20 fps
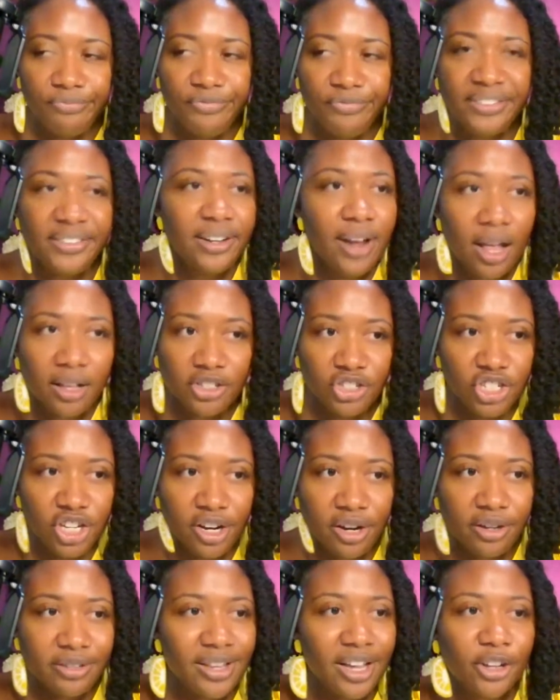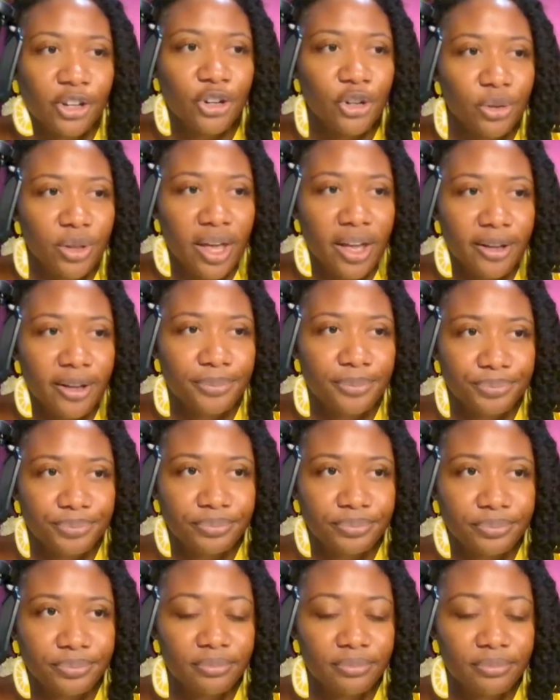$50 a share. It's not gonna do that.
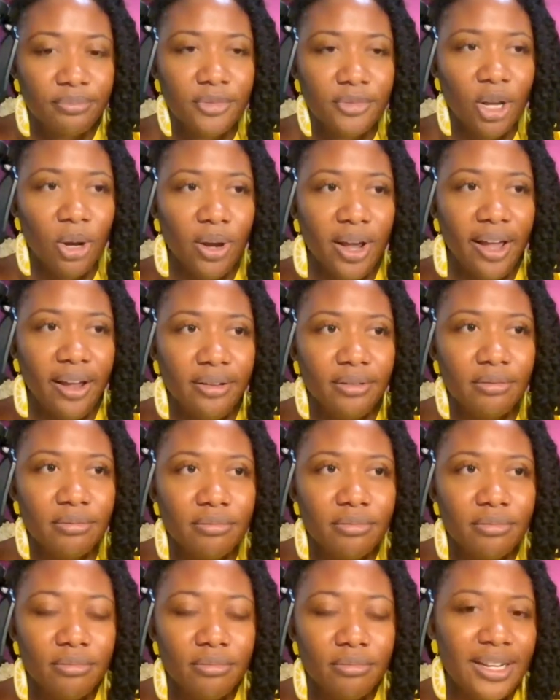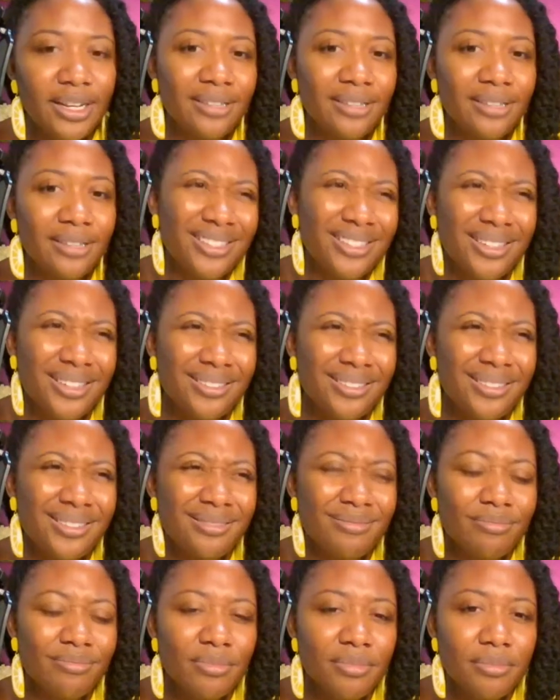Okay. It doesn't make
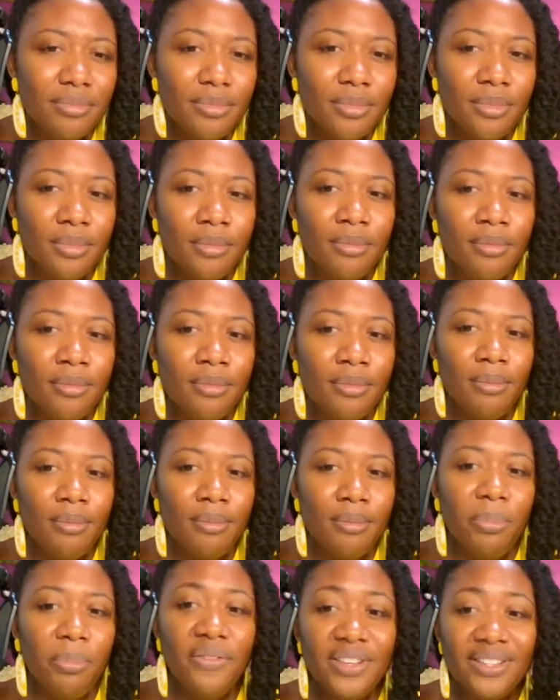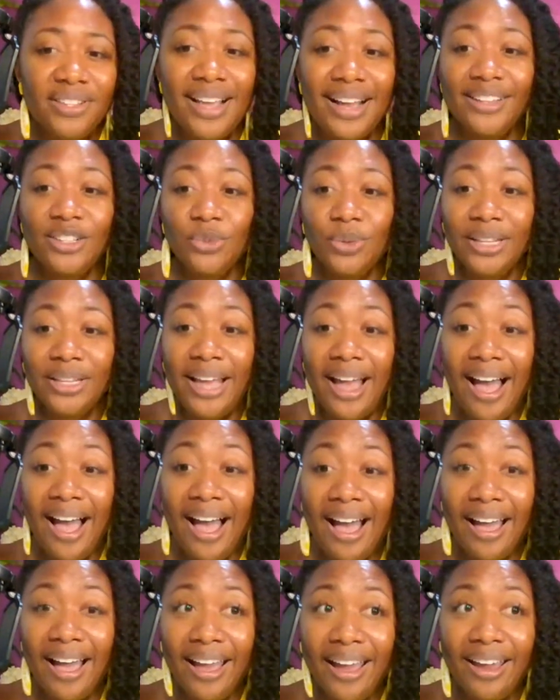sense. But if the stock is really
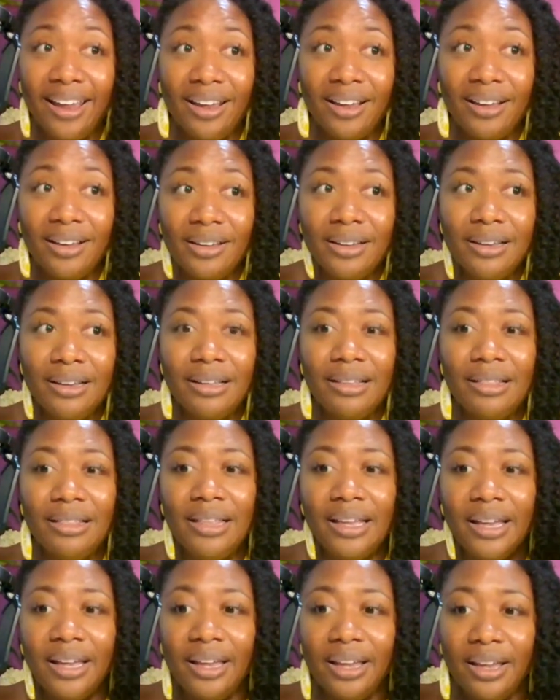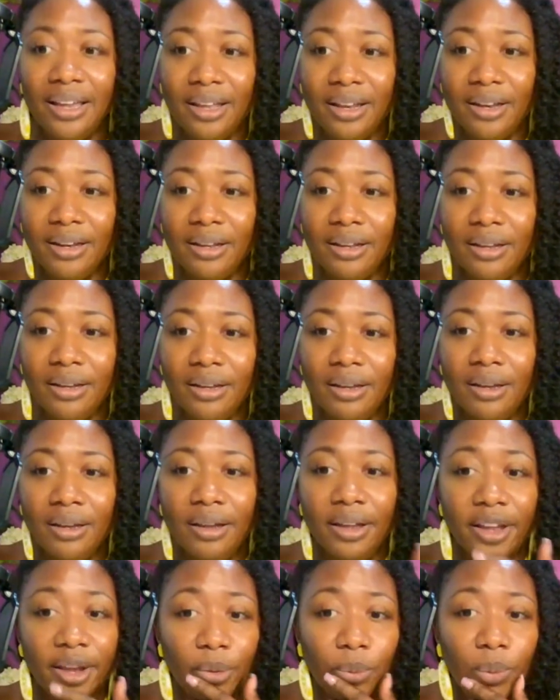high, then
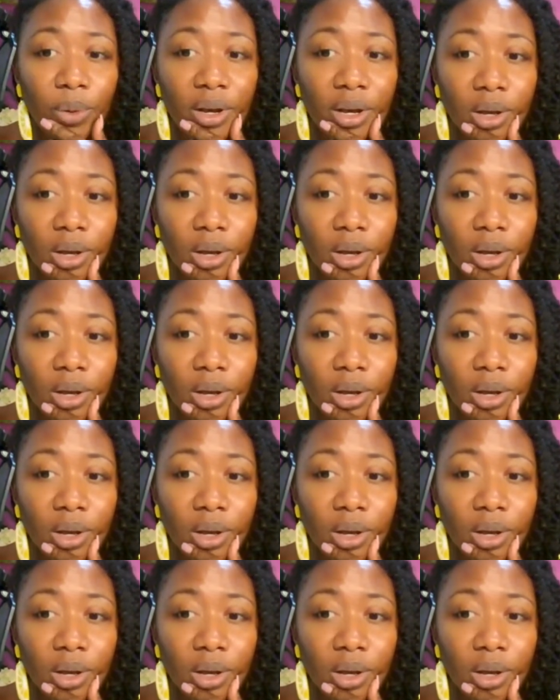it